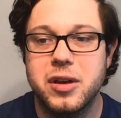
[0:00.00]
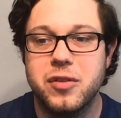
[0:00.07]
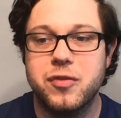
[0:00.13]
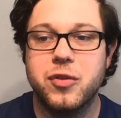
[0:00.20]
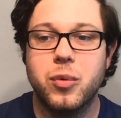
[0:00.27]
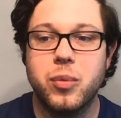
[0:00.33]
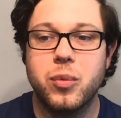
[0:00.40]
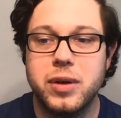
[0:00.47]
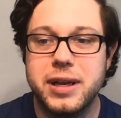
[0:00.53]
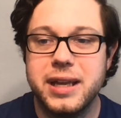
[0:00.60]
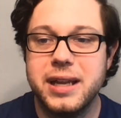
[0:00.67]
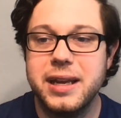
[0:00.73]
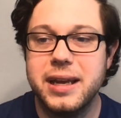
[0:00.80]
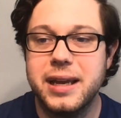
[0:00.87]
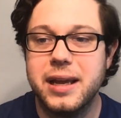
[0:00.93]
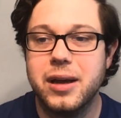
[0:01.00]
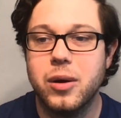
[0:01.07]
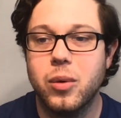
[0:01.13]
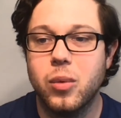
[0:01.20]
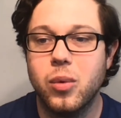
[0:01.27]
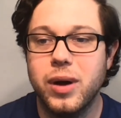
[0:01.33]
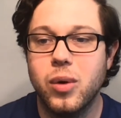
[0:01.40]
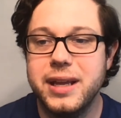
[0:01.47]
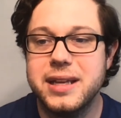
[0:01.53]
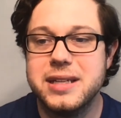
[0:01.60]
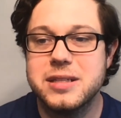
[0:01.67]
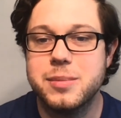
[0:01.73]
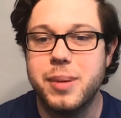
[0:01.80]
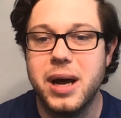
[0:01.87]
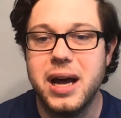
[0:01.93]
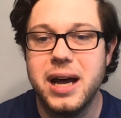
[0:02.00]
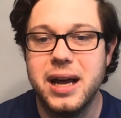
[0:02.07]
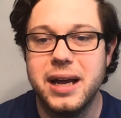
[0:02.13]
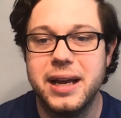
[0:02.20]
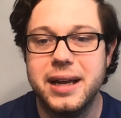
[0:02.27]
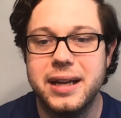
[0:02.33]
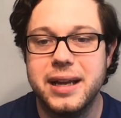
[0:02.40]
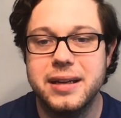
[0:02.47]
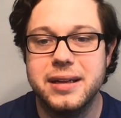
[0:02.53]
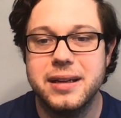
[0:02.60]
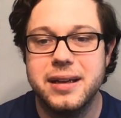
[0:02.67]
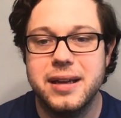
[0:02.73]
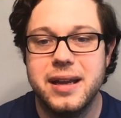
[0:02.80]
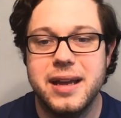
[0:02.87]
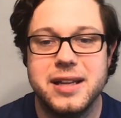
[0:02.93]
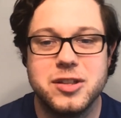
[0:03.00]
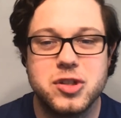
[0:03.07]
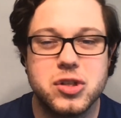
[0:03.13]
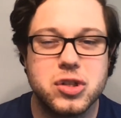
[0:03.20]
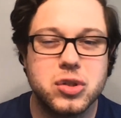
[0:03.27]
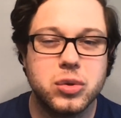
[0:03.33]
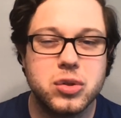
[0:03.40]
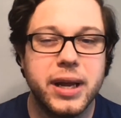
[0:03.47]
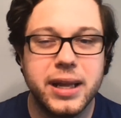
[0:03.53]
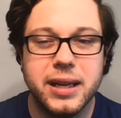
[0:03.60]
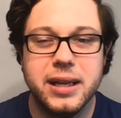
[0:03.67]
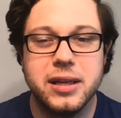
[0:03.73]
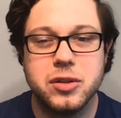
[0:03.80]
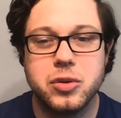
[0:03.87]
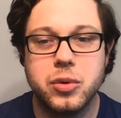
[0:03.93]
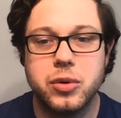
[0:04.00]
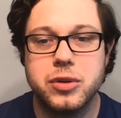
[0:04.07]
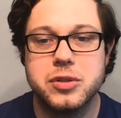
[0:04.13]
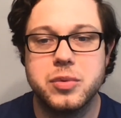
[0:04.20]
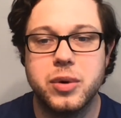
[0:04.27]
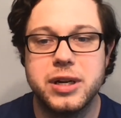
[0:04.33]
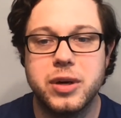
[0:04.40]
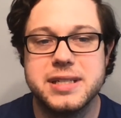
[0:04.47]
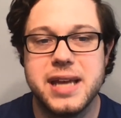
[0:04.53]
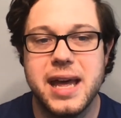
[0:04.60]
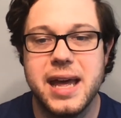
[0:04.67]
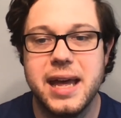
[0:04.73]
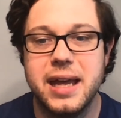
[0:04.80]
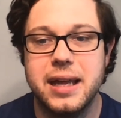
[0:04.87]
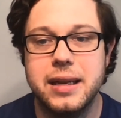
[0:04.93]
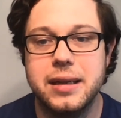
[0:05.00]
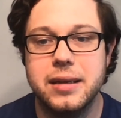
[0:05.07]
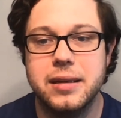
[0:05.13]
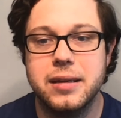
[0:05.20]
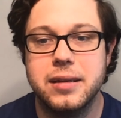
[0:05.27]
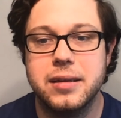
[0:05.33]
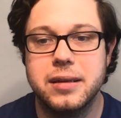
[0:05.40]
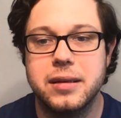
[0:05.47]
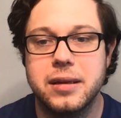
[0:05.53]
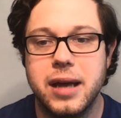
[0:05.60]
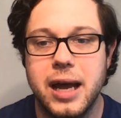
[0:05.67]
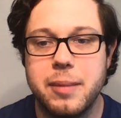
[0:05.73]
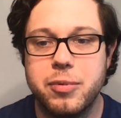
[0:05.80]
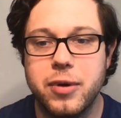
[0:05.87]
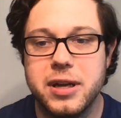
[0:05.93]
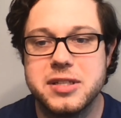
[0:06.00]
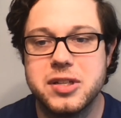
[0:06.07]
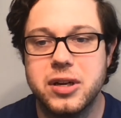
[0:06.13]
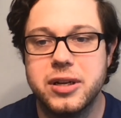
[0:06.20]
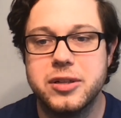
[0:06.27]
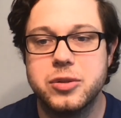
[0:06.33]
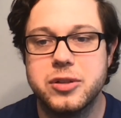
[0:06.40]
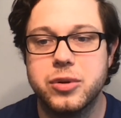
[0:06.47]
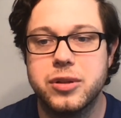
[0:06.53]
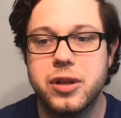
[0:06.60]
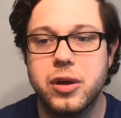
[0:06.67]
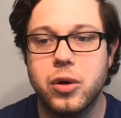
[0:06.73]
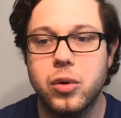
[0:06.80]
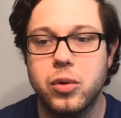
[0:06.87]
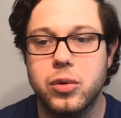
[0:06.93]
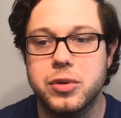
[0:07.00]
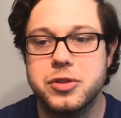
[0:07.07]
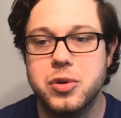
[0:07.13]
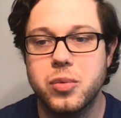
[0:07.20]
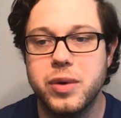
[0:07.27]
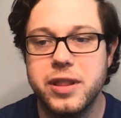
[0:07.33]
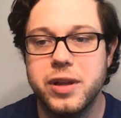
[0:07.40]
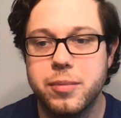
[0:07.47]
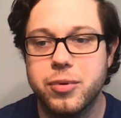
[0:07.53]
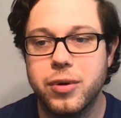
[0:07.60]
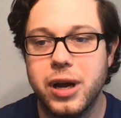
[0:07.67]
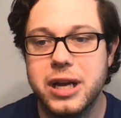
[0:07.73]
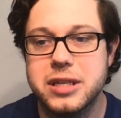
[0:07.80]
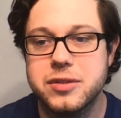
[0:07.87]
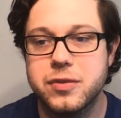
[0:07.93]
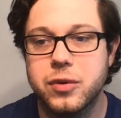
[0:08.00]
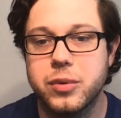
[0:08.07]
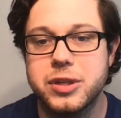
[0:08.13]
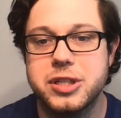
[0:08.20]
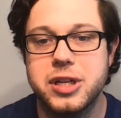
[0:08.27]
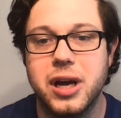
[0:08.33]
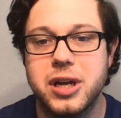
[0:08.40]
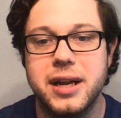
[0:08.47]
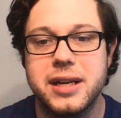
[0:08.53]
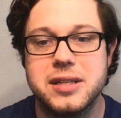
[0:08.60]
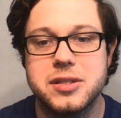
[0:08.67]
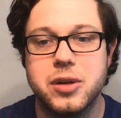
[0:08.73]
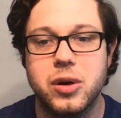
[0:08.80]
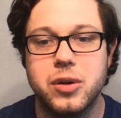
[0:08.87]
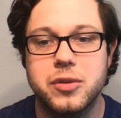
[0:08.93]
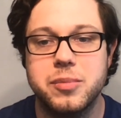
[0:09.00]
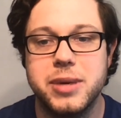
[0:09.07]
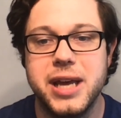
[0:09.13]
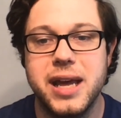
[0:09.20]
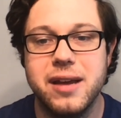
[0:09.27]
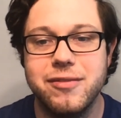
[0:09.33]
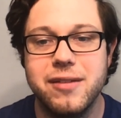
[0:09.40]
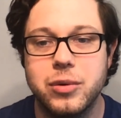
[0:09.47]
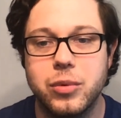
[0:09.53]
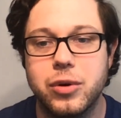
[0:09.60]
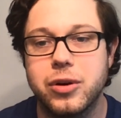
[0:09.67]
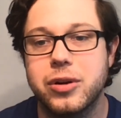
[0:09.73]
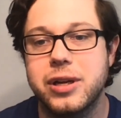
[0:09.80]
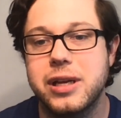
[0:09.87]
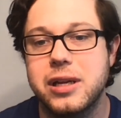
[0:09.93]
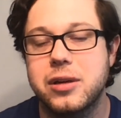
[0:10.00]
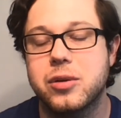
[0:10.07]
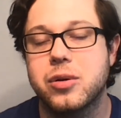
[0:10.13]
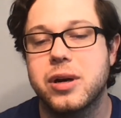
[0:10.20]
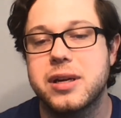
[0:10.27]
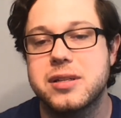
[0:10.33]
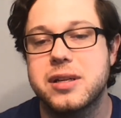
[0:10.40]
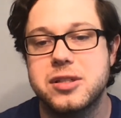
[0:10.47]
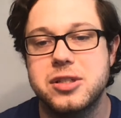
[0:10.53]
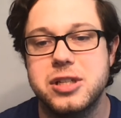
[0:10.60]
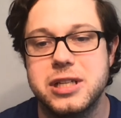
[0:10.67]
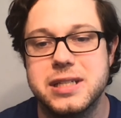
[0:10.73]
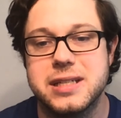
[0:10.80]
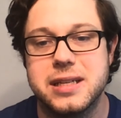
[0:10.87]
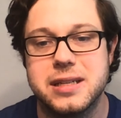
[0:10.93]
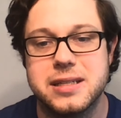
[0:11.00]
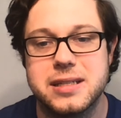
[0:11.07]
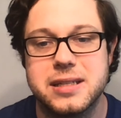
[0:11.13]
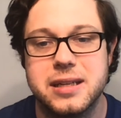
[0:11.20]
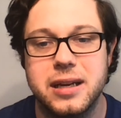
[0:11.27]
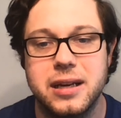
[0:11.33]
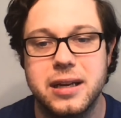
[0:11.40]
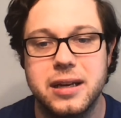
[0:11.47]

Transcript: forgetting what is behind and straining towards what is ahead. I press on toward the goal to win the prize for which God has called me heavenward in Christ Jesus.